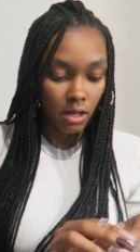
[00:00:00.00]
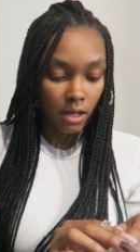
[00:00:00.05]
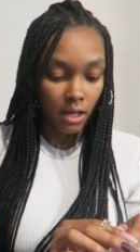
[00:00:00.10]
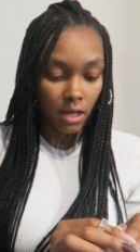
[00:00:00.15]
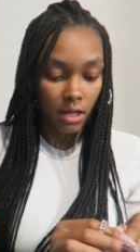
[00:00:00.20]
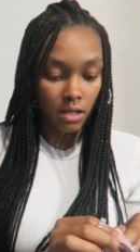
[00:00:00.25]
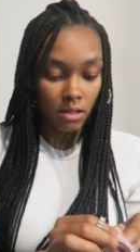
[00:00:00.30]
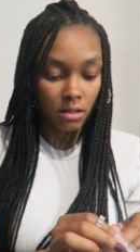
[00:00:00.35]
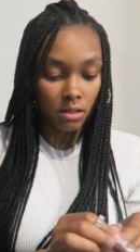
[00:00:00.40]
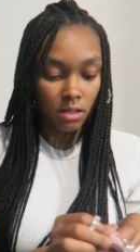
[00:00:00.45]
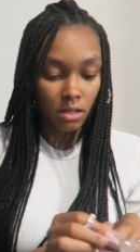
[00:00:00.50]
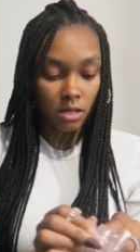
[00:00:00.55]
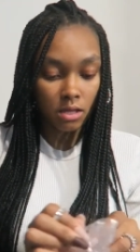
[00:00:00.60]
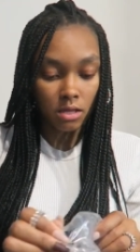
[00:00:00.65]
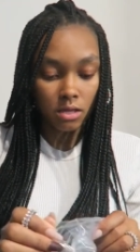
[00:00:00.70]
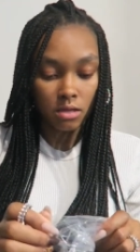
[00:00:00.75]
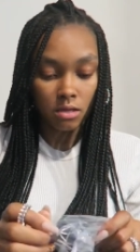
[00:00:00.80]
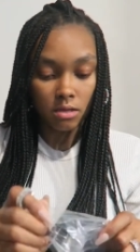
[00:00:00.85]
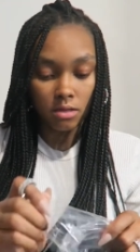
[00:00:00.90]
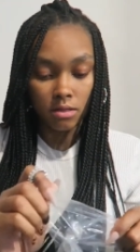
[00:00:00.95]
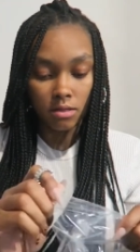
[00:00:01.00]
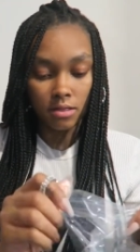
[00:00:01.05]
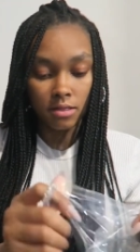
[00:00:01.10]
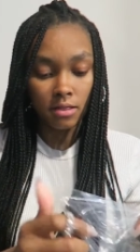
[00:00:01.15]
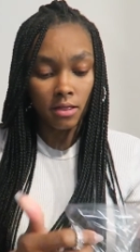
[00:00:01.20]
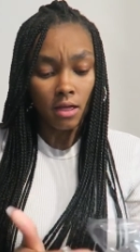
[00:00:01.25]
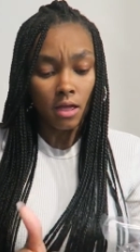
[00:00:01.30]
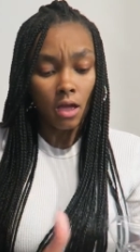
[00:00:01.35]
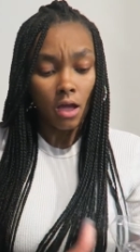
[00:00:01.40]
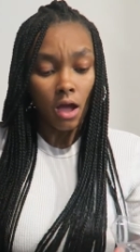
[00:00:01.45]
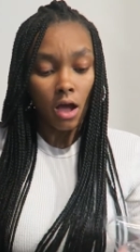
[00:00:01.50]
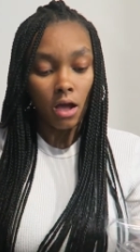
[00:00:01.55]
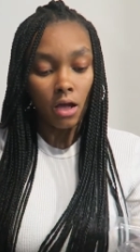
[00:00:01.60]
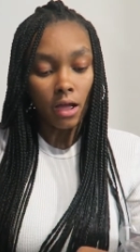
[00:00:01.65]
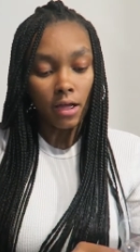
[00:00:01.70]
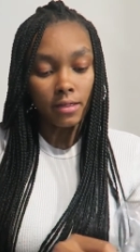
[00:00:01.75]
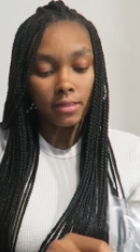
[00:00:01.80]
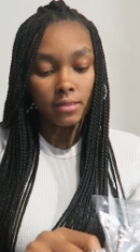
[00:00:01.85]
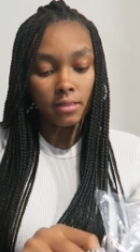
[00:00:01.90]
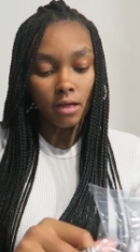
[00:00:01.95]
I got these.
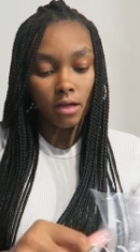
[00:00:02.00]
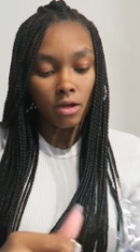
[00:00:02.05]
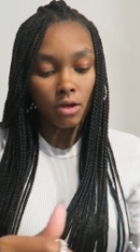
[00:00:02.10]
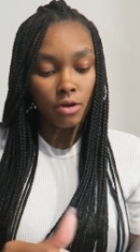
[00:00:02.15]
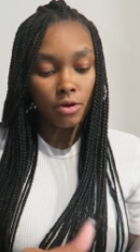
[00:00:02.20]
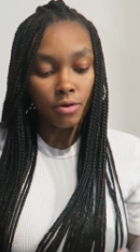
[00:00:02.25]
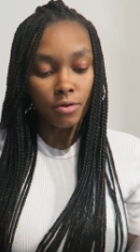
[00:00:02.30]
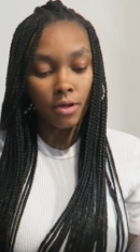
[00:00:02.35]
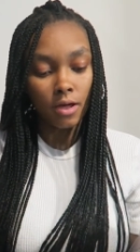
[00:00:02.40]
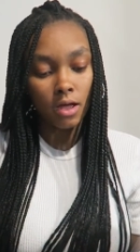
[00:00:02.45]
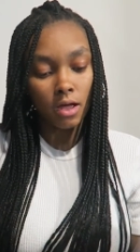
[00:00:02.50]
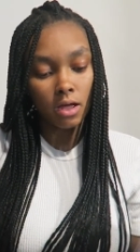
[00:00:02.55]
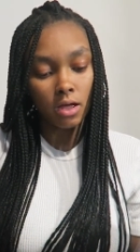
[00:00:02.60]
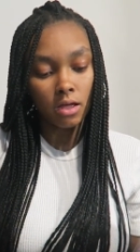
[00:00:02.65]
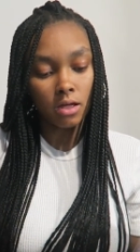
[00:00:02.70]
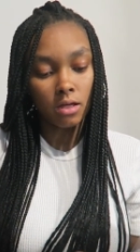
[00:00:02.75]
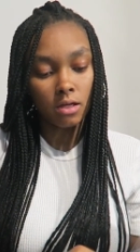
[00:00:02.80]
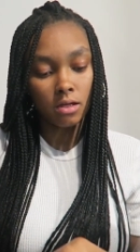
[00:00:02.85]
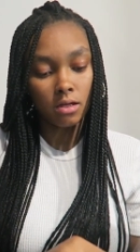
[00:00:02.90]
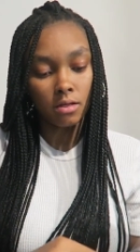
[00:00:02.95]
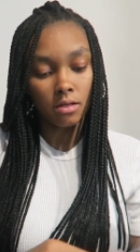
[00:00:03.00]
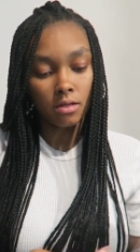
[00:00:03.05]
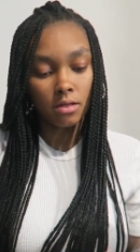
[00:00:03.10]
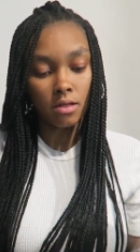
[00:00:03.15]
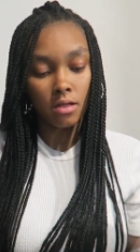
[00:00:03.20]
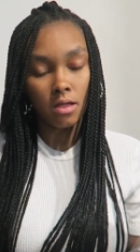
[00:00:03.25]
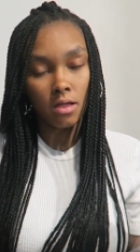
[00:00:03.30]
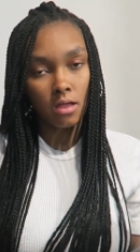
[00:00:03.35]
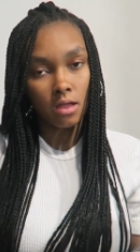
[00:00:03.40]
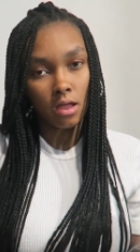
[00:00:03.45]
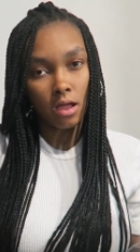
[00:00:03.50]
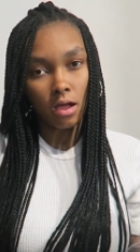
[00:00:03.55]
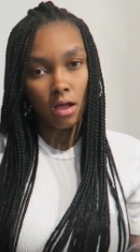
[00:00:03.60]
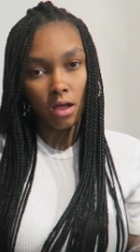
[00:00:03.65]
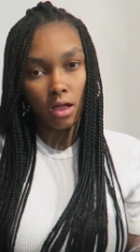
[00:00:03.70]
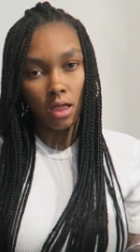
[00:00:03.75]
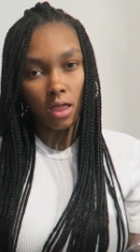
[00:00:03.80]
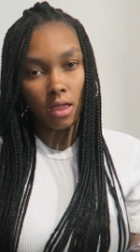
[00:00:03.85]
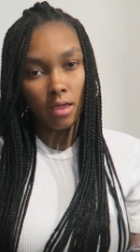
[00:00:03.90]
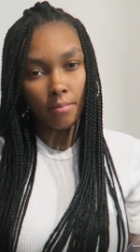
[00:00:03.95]
Okay, so
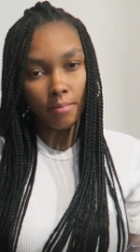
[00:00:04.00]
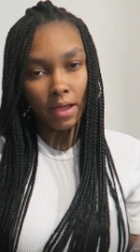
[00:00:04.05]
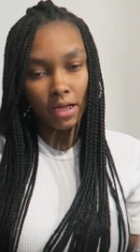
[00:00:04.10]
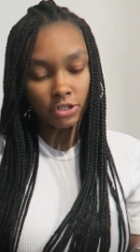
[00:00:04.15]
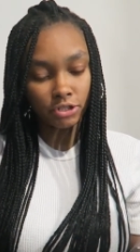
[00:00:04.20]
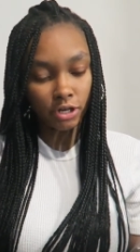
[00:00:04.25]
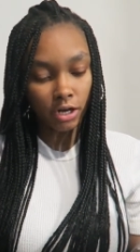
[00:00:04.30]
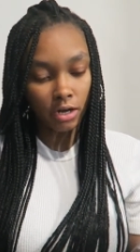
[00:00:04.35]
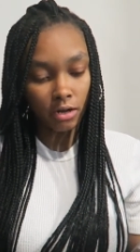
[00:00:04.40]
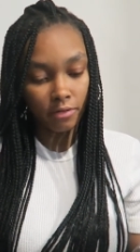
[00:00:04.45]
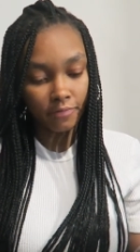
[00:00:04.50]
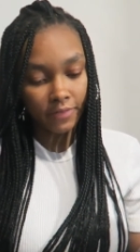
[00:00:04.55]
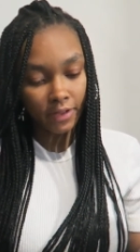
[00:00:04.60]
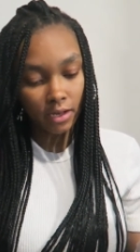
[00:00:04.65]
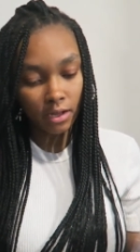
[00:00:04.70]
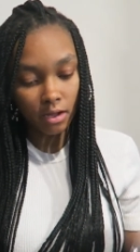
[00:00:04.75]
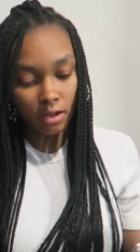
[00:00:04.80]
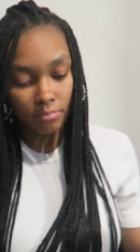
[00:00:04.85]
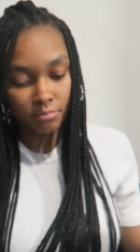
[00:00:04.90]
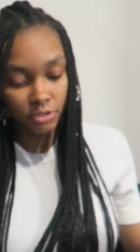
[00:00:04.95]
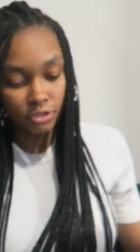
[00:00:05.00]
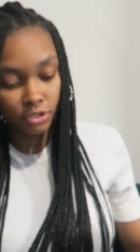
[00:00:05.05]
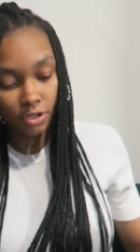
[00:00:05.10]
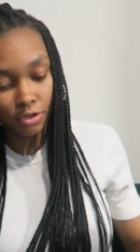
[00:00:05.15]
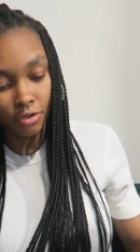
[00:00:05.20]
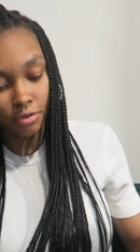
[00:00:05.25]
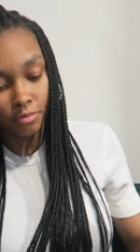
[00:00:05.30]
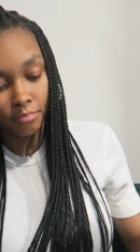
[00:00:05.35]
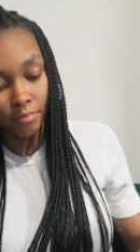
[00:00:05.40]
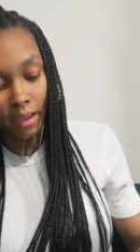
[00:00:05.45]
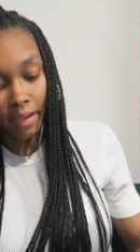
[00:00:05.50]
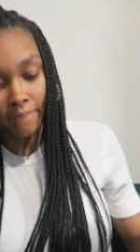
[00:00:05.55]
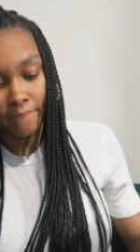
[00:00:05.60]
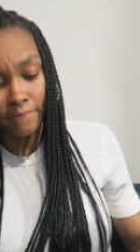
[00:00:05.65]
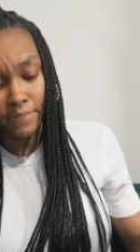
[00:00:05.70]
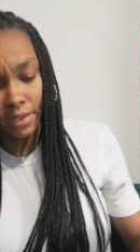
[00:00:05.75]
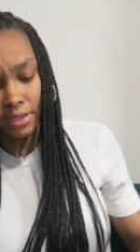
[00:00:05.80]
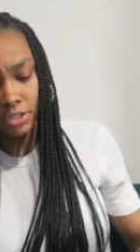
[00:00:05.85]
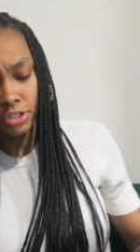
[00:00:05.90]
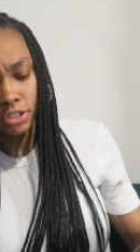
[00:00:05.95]
in my try on video, I'm gonna show you my
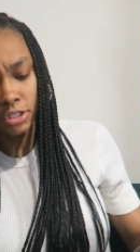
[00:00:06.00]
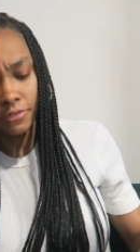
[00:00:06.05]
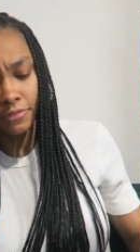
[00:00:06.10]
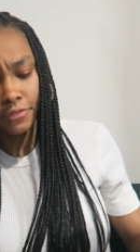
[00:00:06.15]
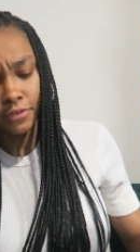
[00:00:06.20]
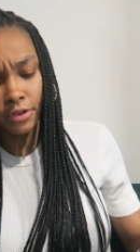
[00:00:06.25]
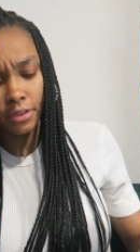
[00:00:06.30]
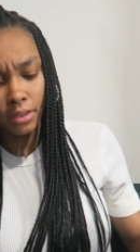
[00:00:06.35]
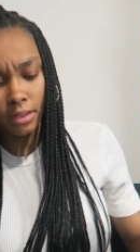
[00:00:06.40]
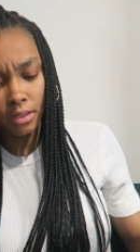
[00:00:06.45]
vision for